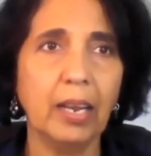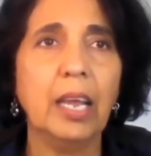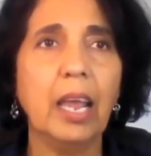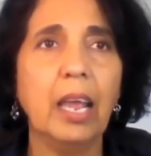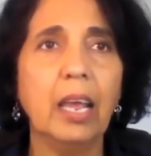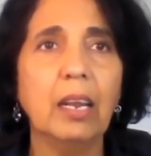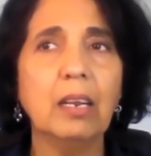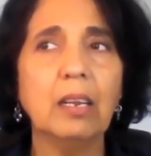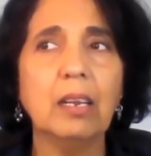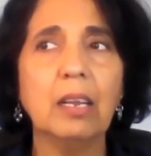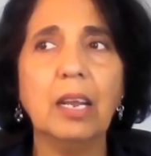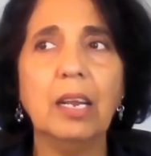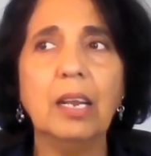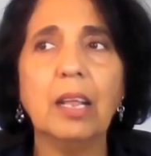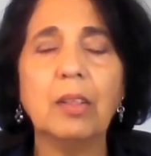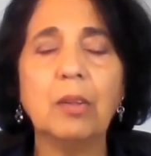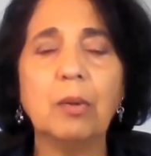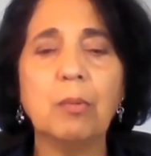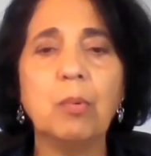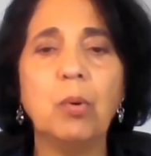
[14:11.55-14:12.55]
And
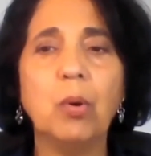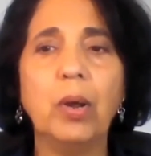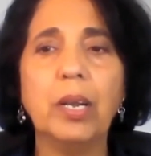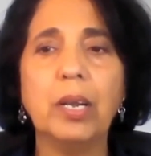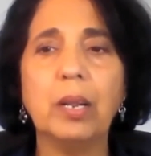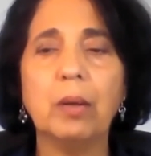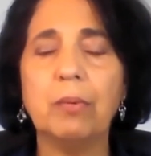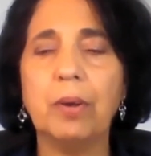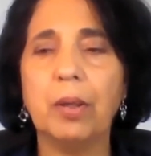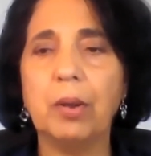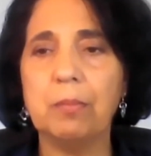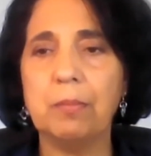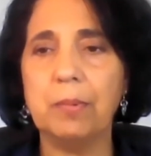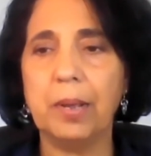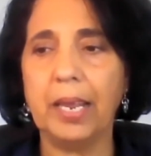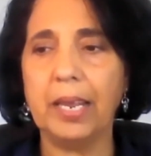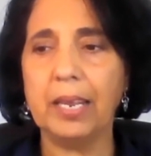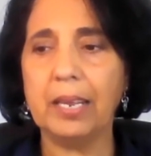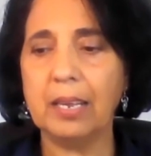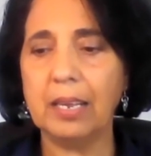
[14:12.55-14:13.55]
another point I want to
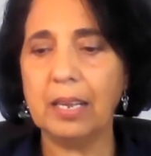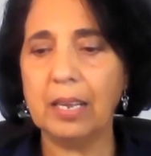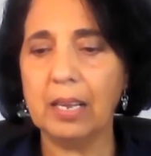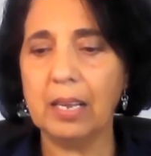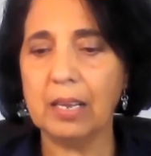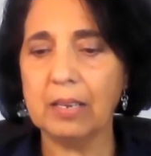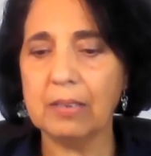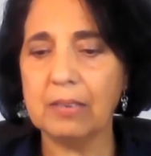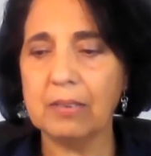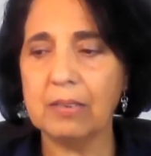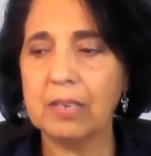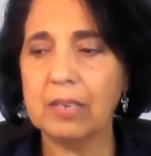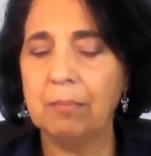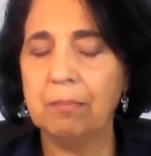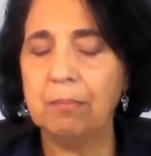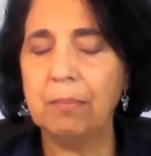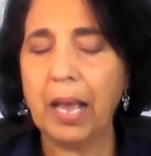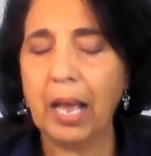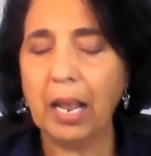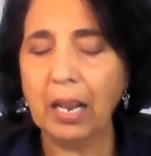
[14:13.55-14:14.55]
make is
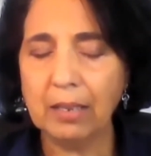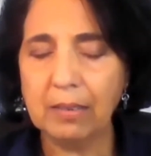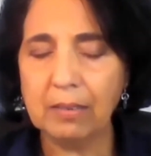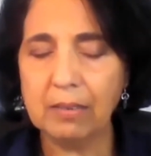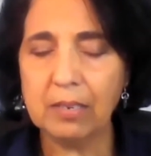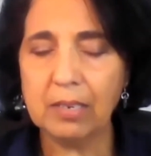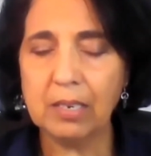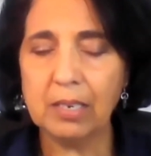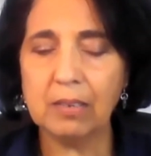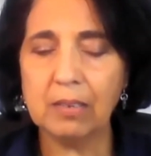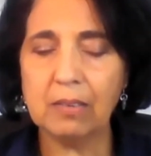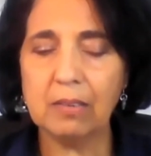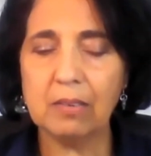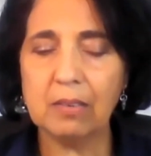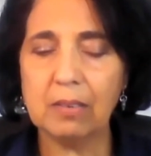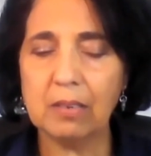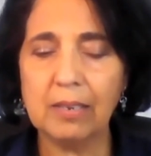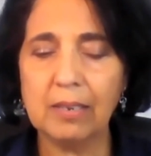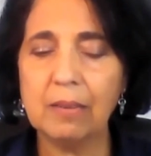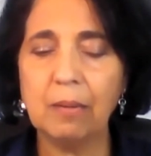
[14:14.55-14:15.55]
balance
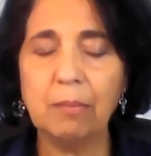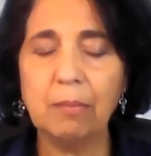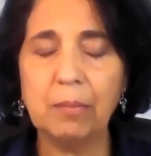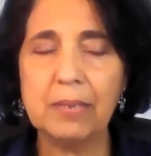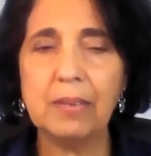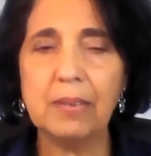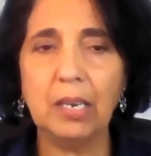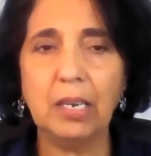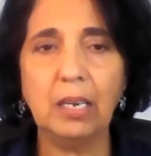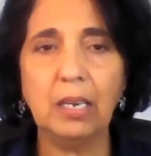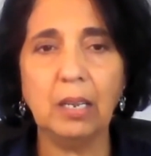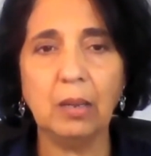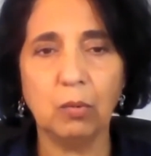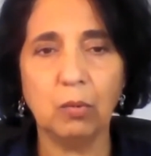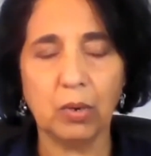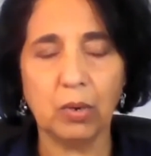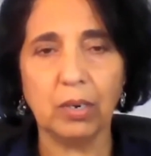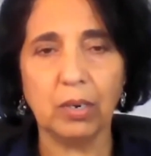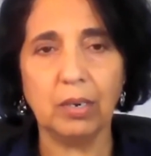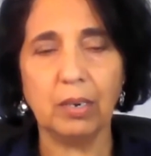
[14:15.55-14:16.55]
is is a misleading
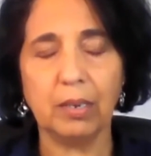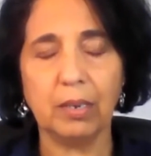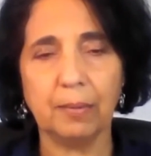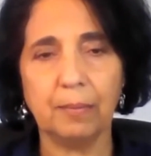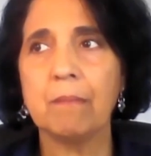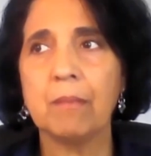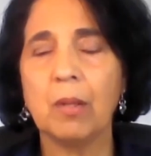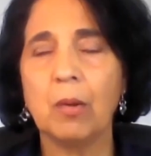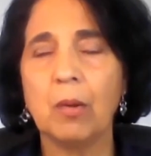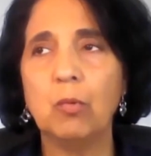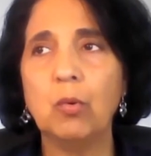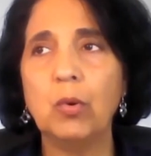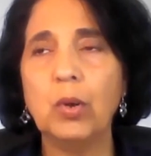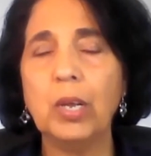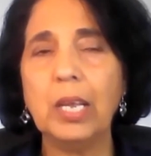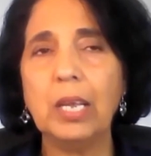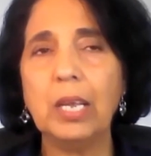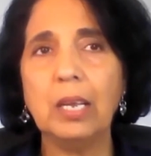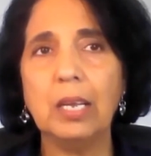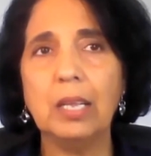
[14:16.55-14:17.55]
word
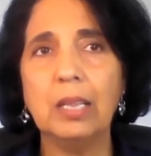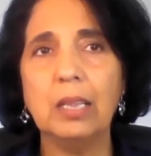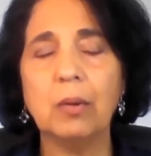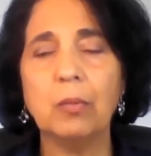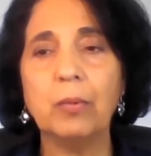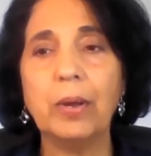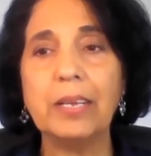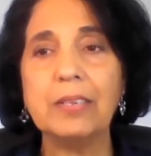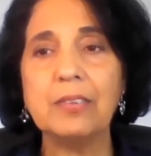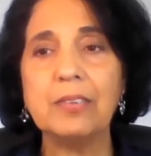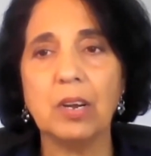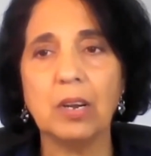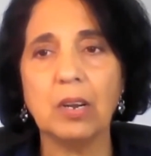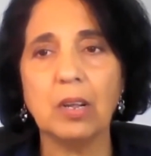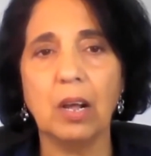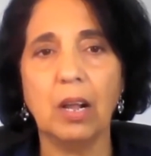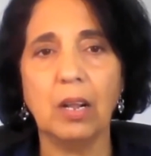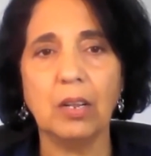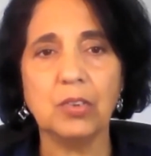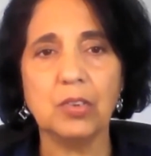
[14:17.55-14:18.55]
we in the Western
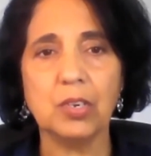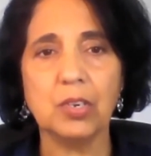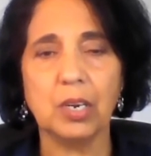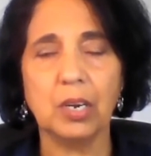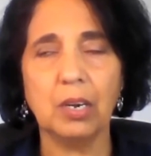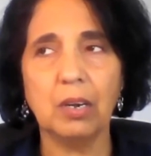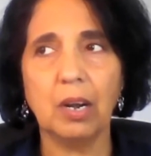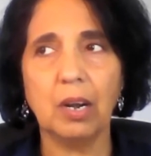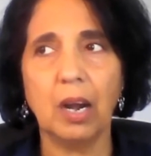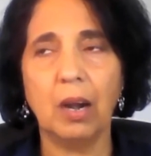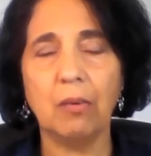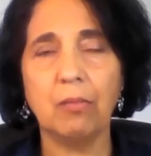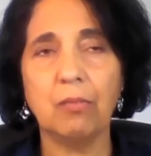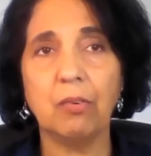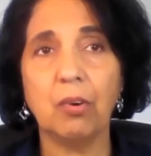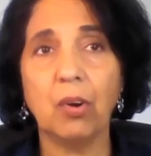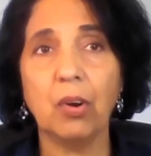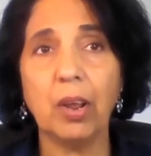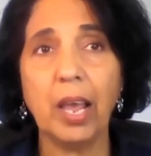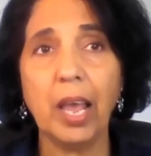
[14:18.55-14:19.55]
culture are
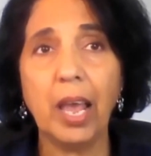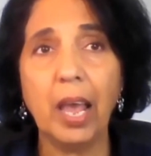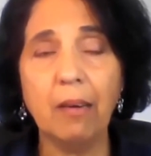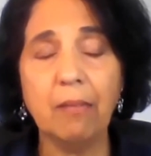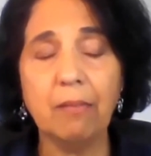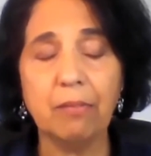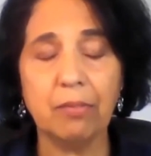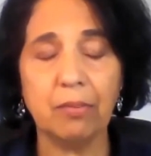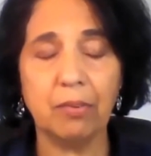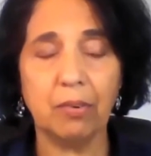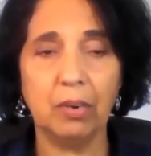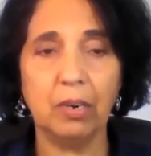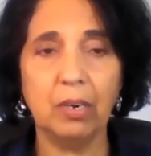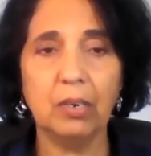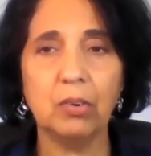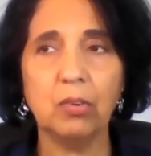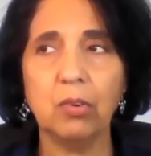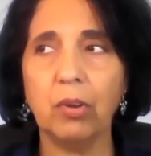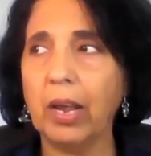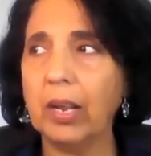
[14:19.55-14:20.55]

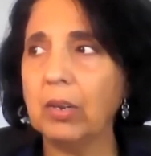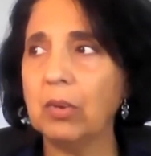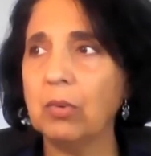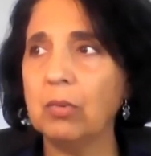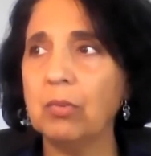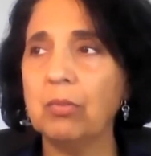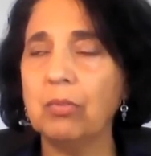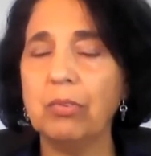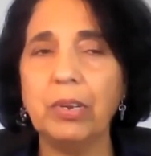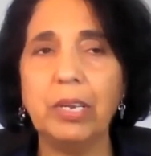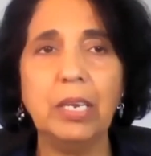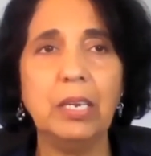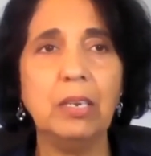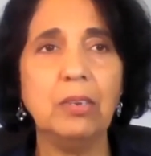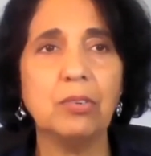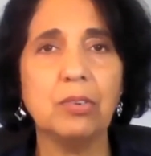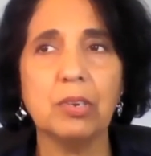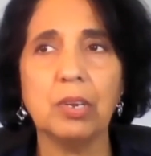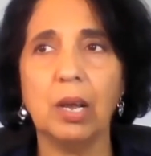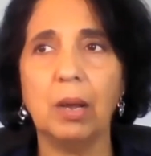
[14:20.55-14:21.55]
forever trying to
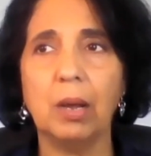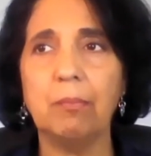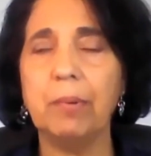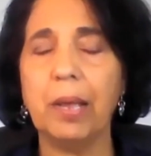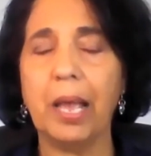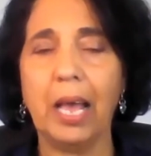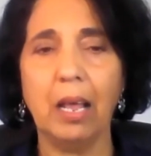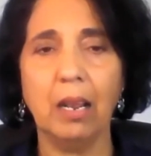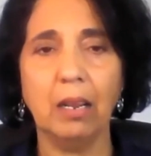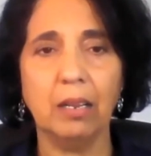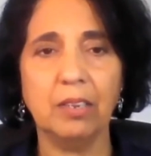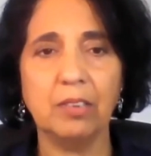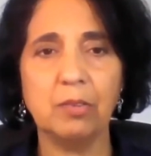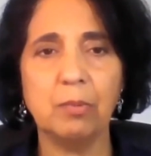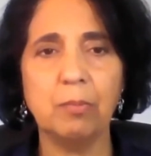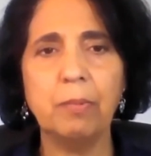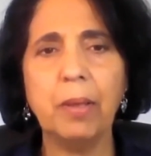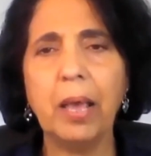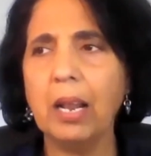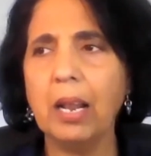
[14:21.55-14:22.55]
reach a balance,
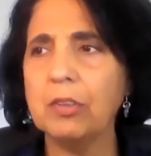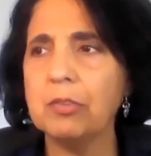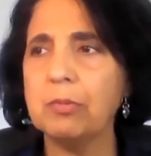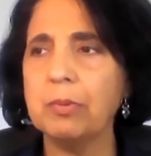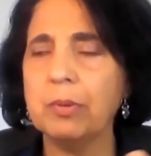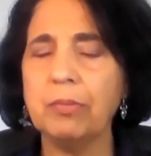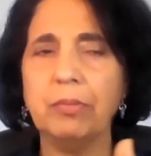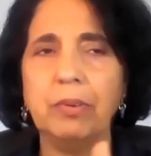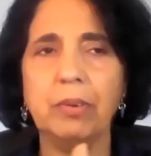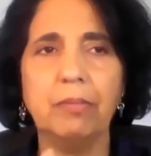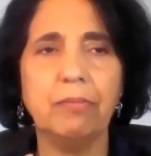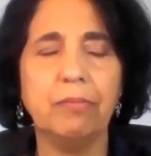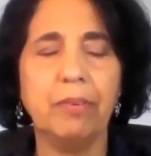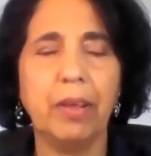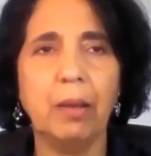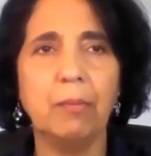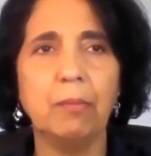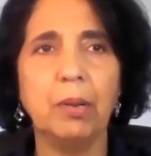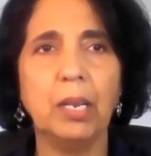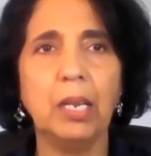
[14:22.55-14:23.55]
balance between
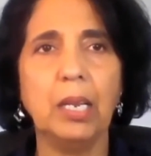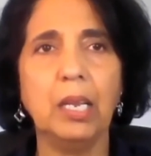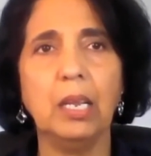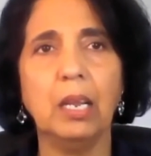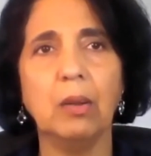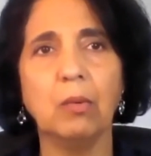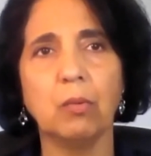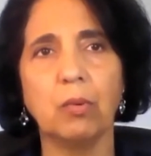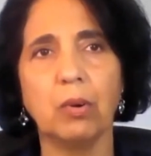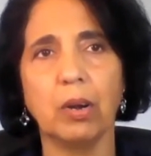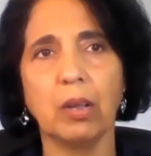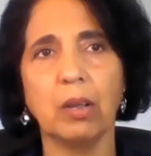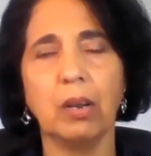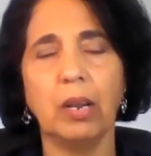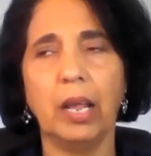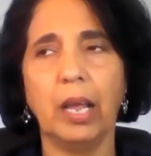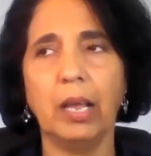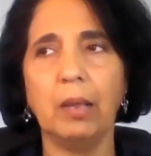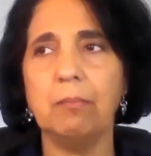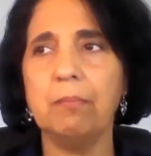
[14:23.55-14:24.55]
family and work
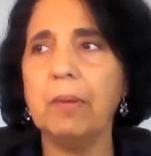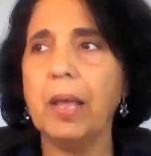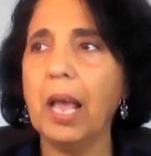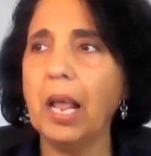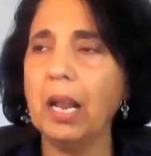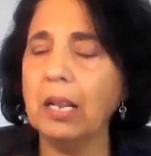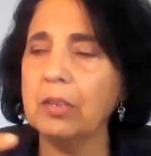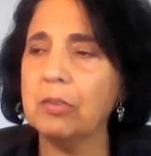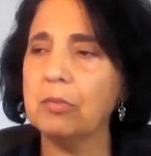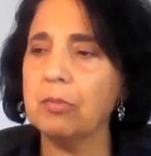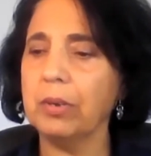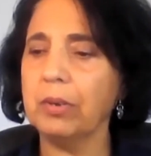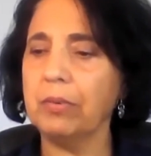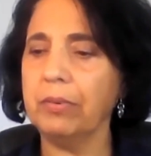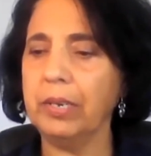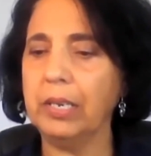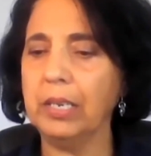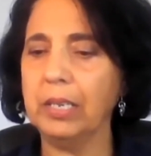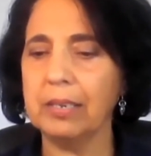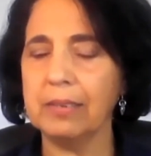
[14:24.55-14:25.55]
life, balance
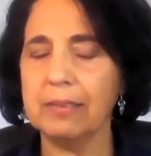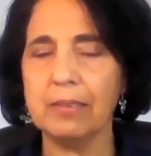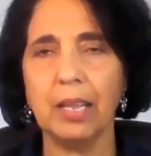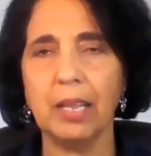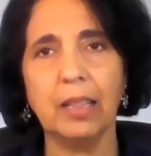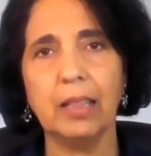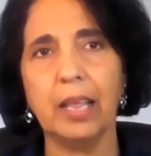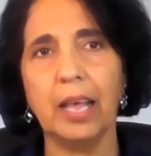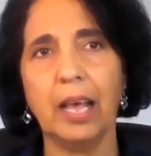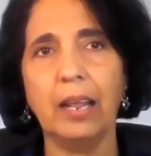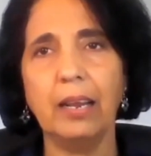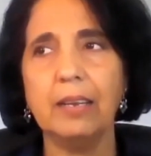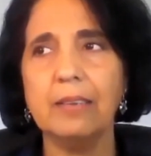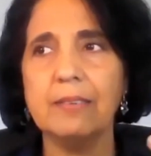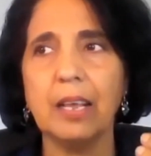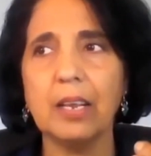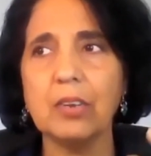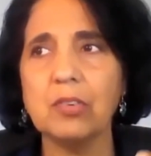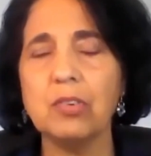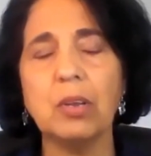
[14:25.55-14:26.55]
between this and that. It's
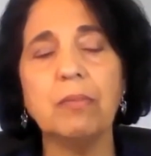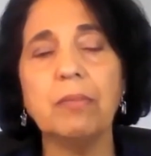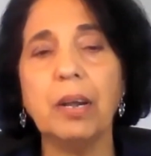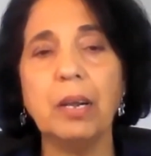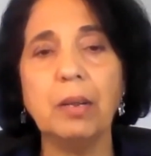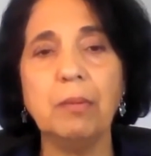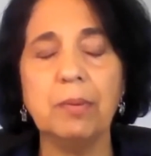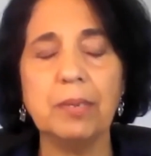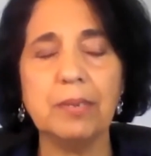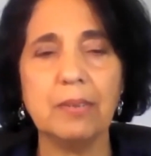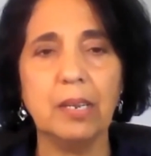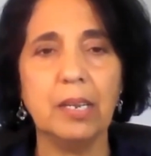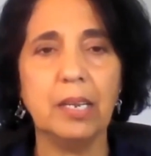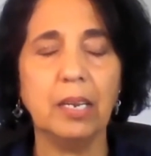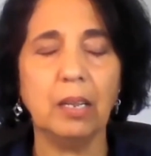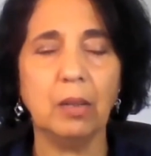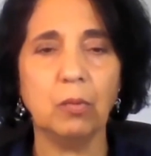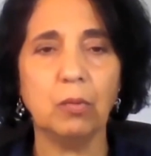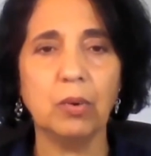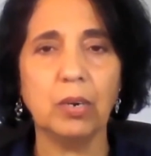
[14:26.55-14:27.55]
actually a very
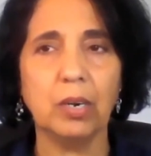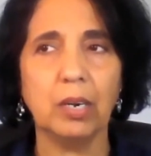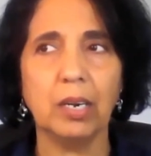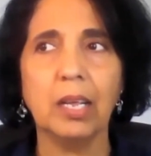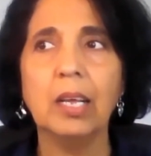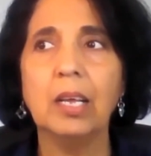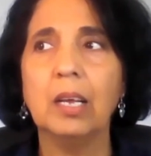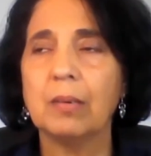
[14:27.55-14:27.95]
misleading word.